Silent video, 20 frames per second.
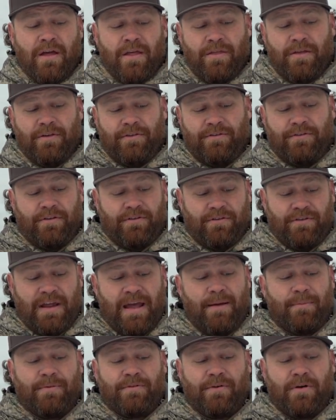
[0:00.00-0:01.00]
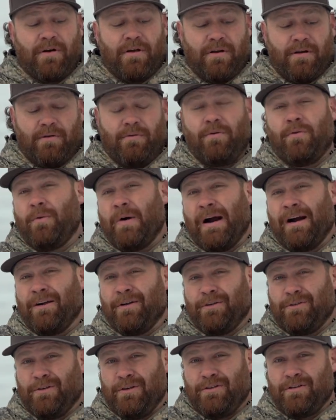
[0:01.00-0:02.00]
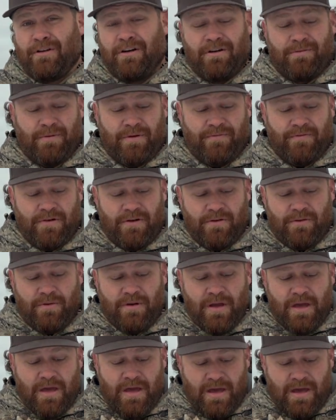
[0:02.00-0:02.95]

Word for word: This just snaps on and it will wirelessly charge my phone.